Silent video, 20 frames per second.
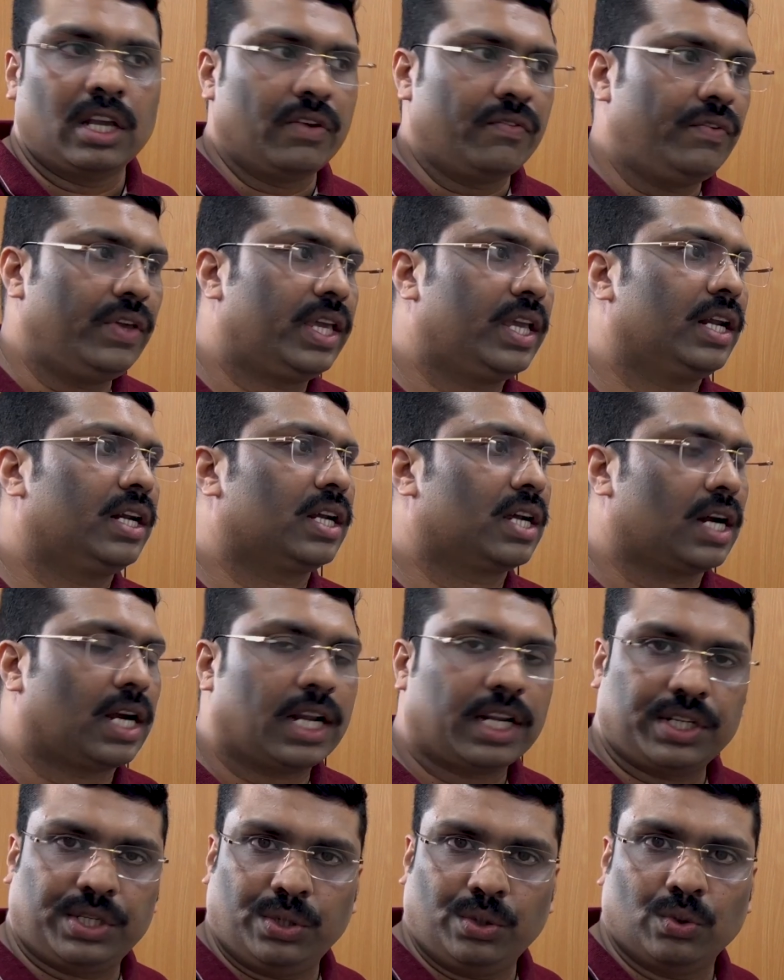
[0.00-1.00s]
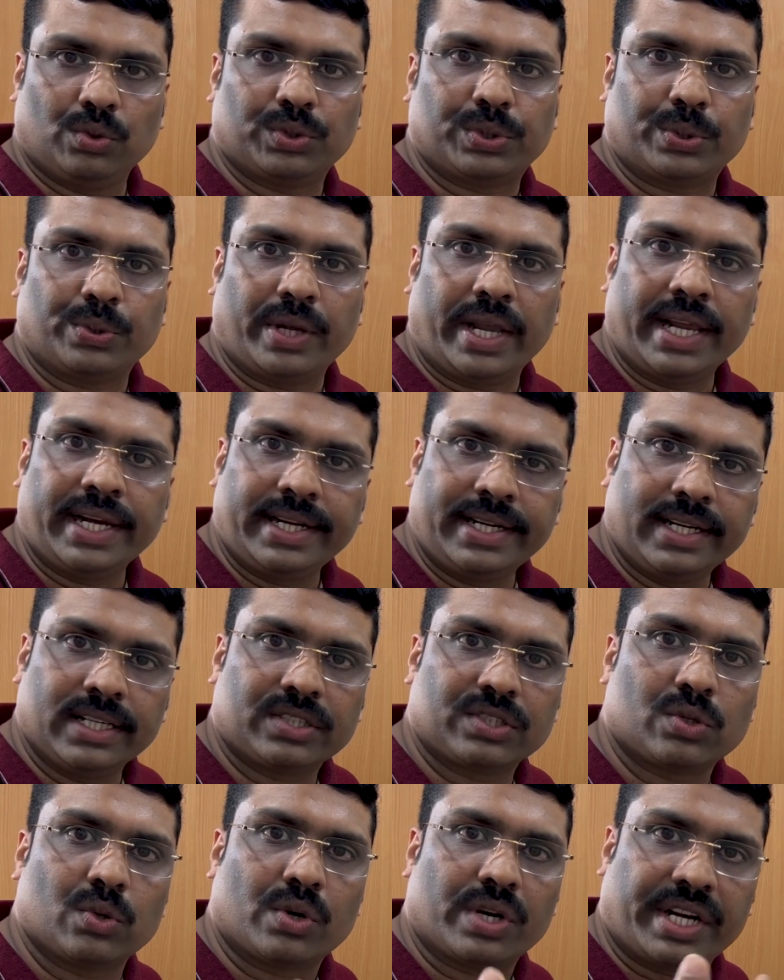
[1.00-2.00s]
We can connect you through
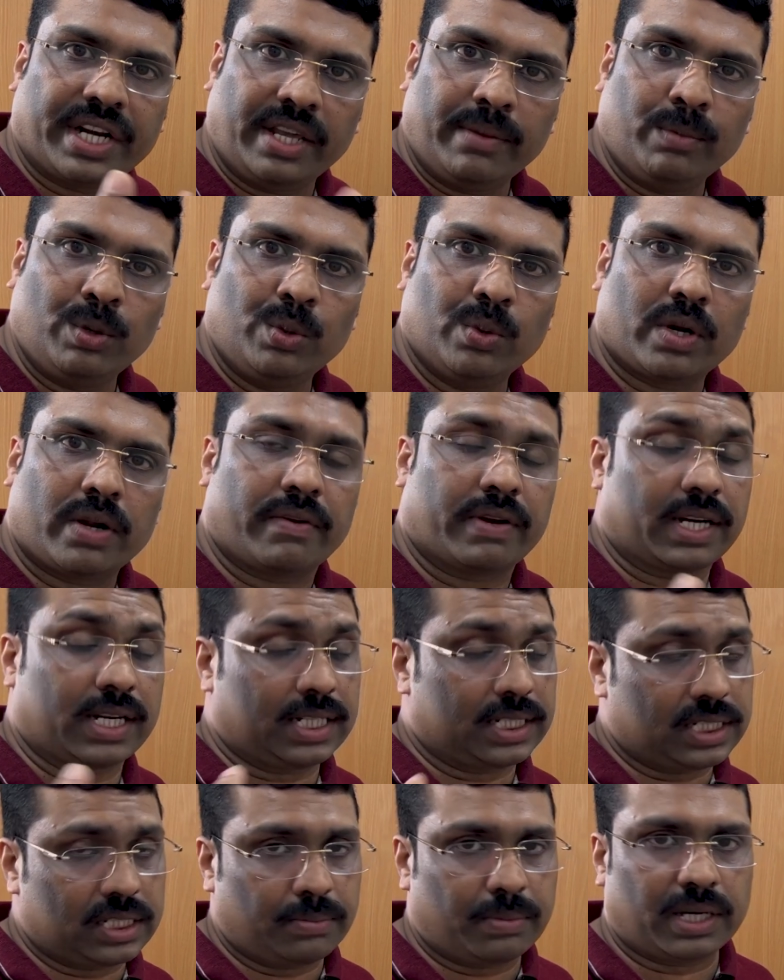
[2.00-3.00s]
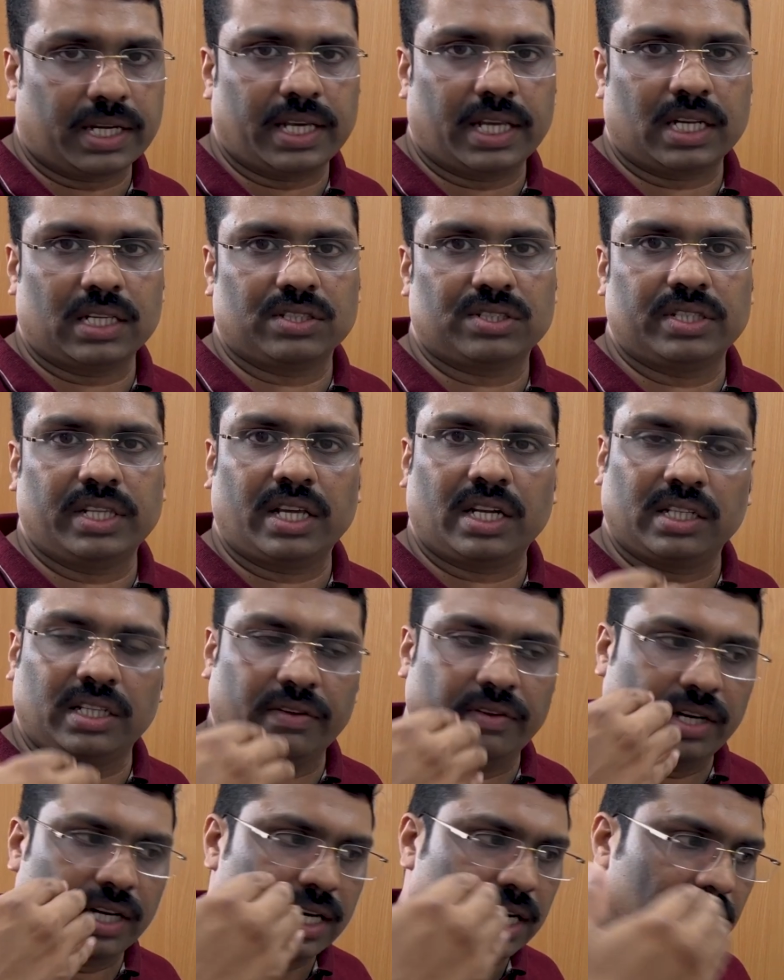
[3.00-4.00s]
AnyDesk or TeamViewer. Our customer care is there.
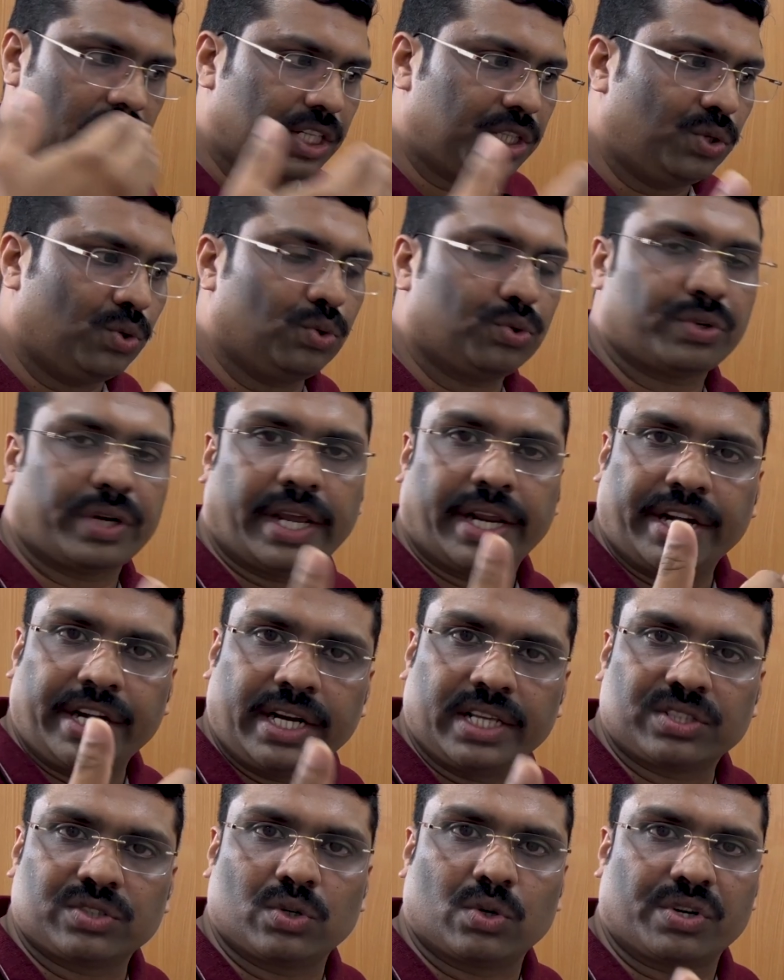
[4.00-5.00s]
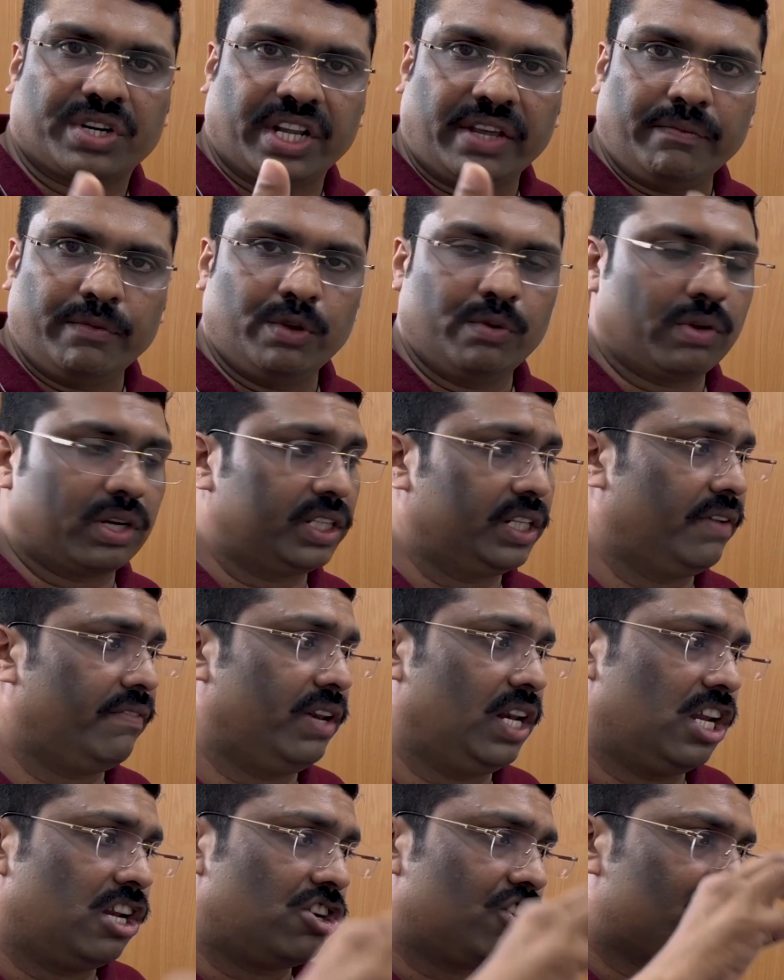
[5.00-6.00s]
They will connect you through AnyDesk or TeamViewer. They
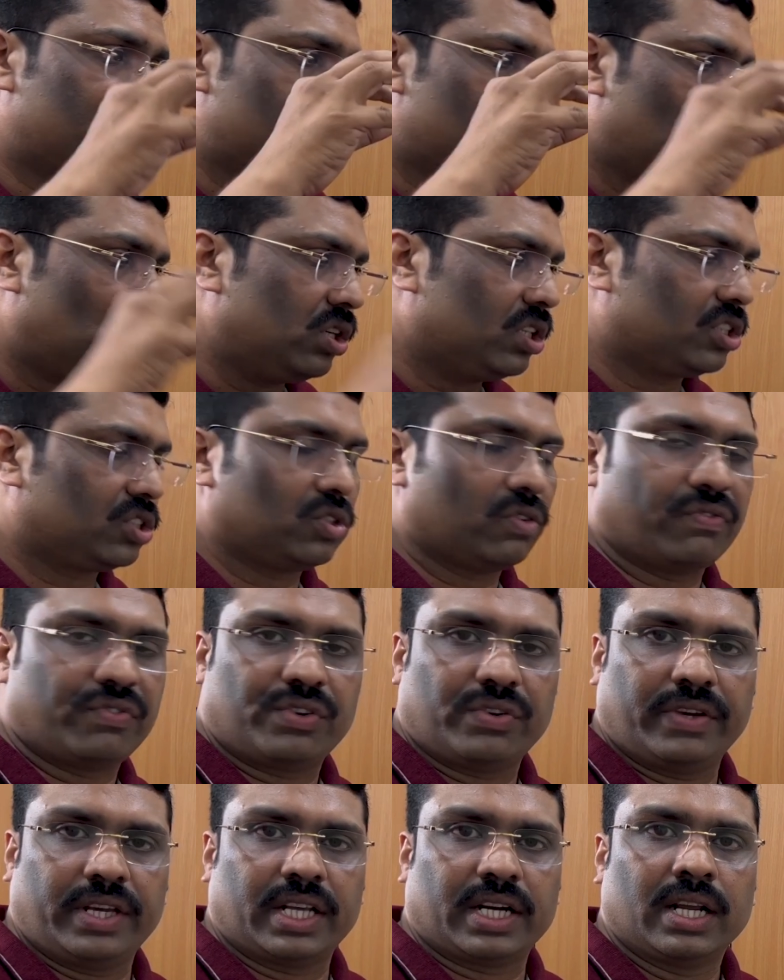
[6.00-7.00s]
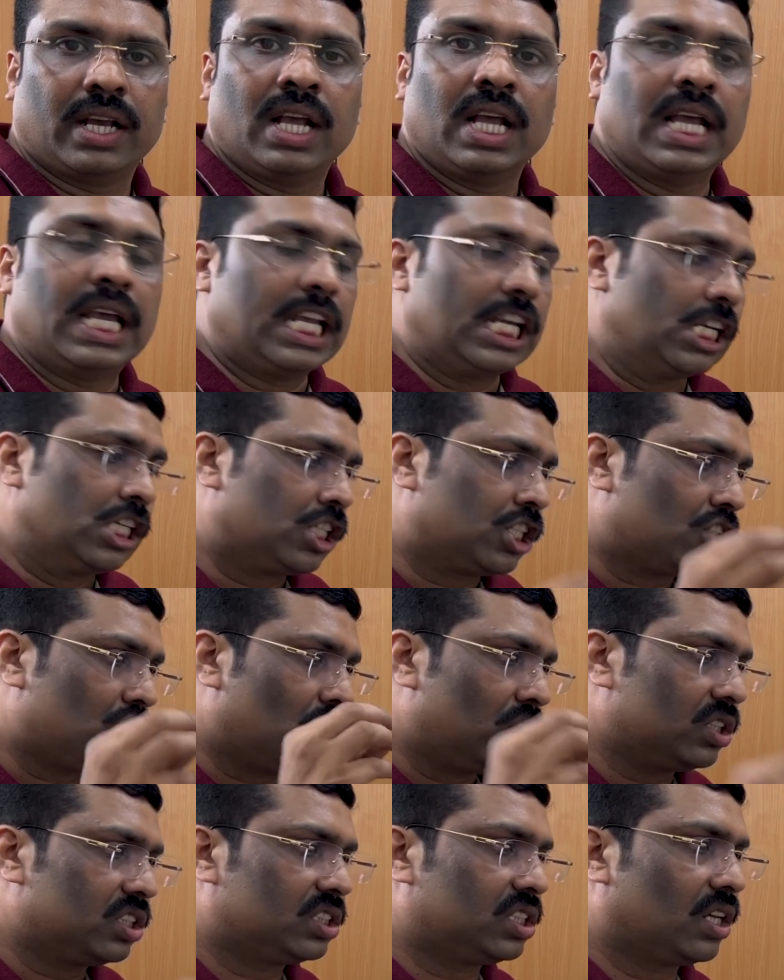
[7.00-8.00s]
will install the software,
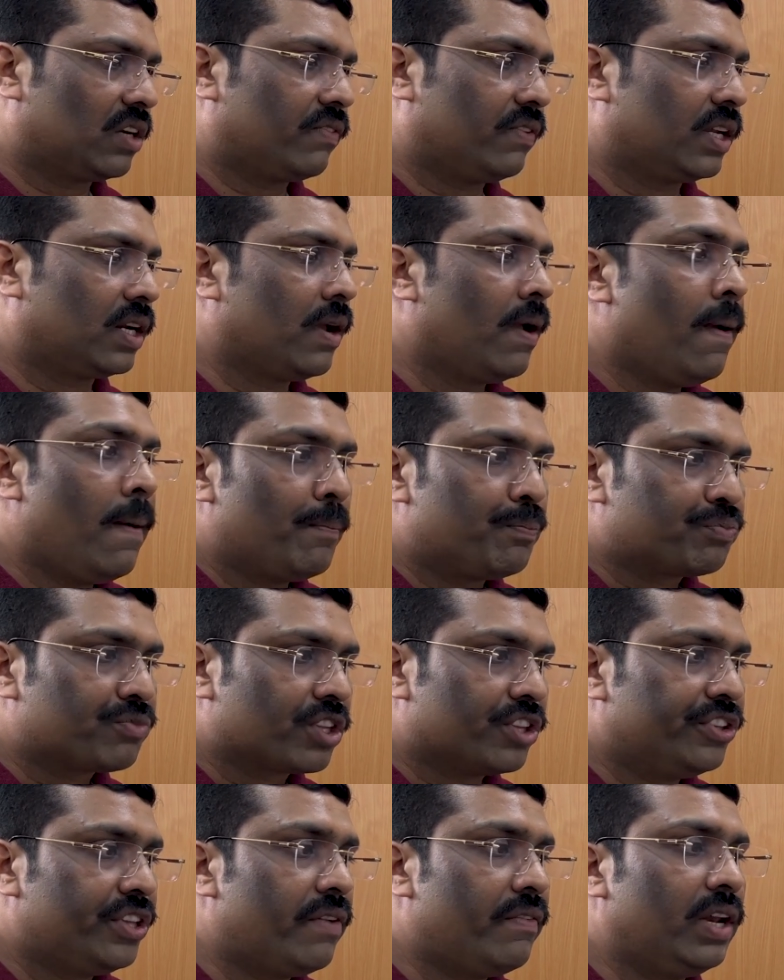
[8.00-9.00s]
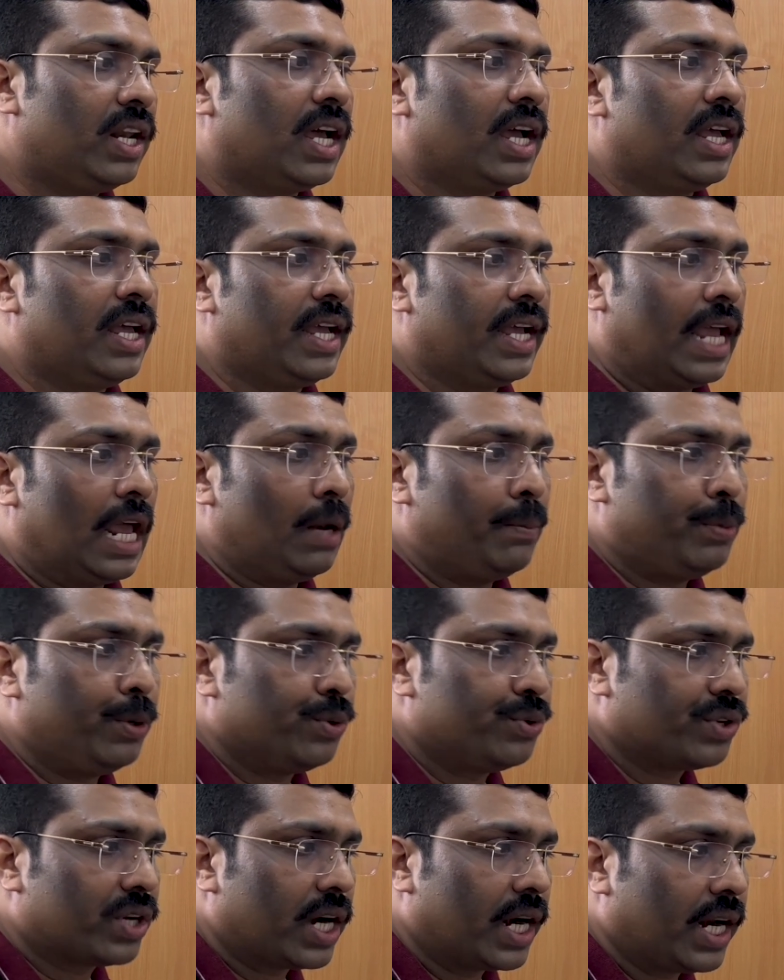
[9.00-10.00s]
install the server. They will help you
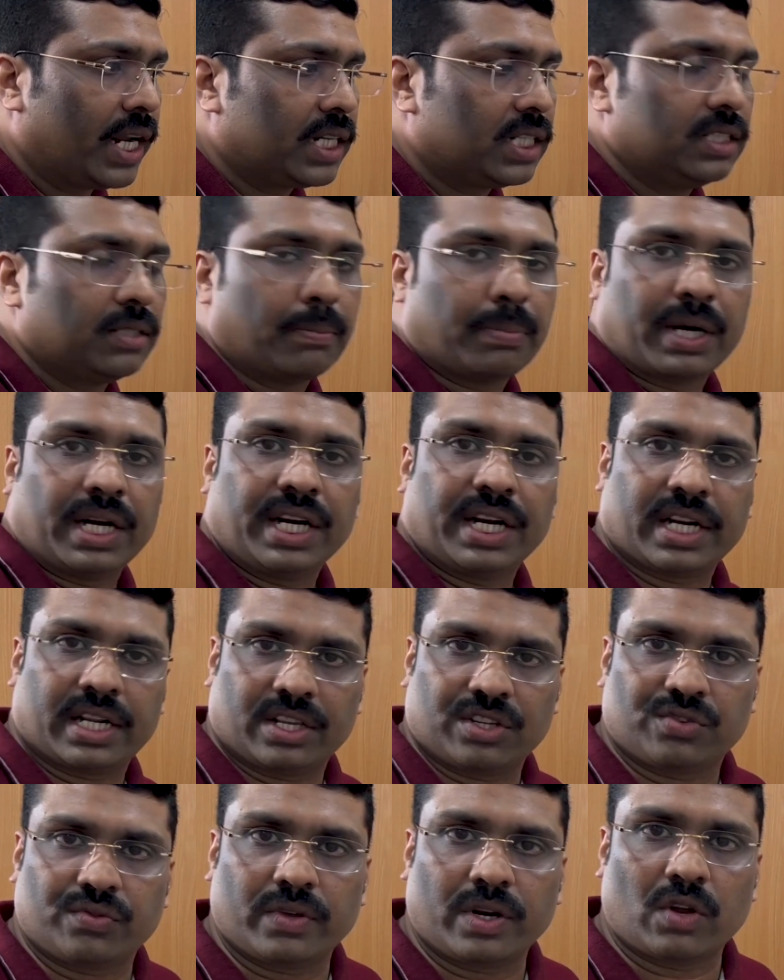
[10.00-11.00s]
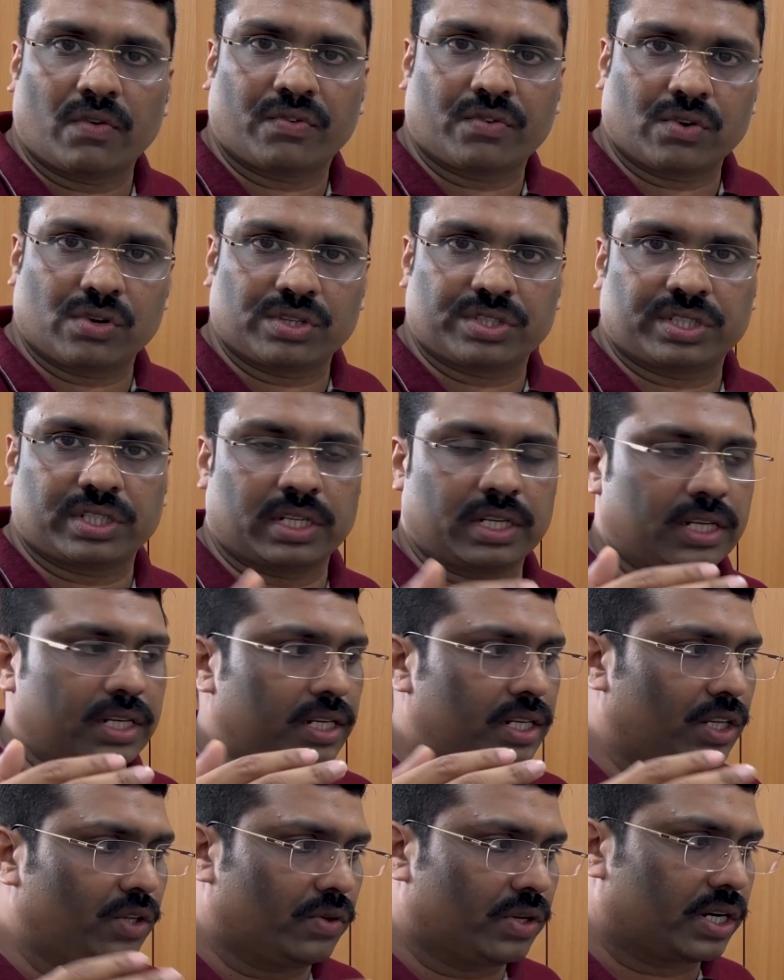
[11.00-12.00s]
to connect the printer as well. Of course,
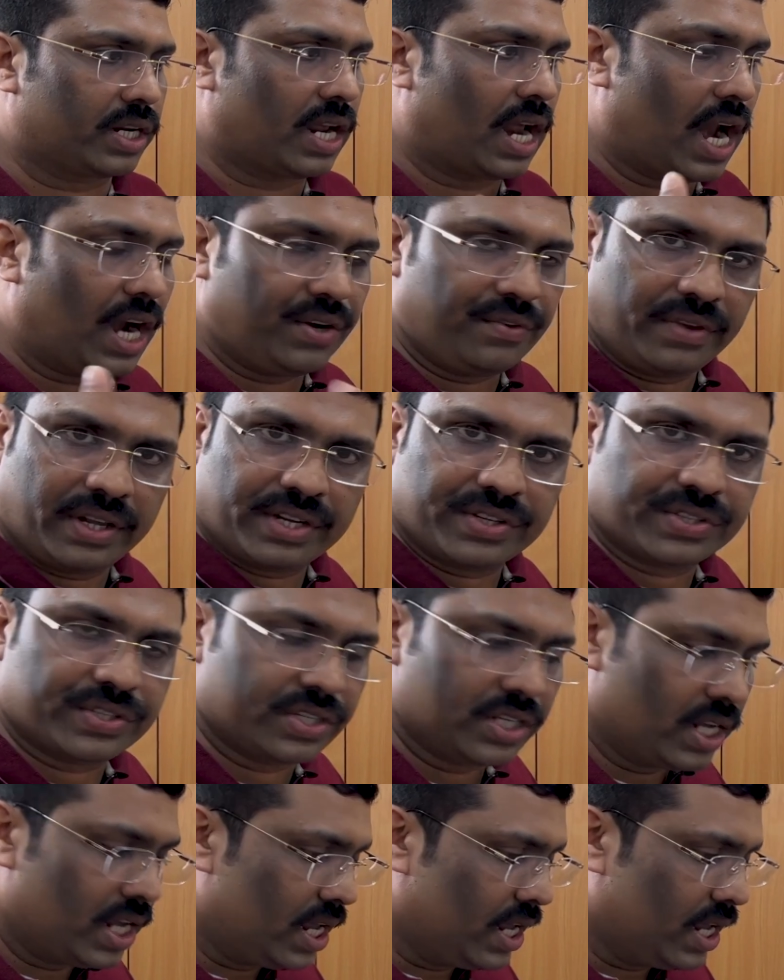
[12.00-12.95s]
your hardwares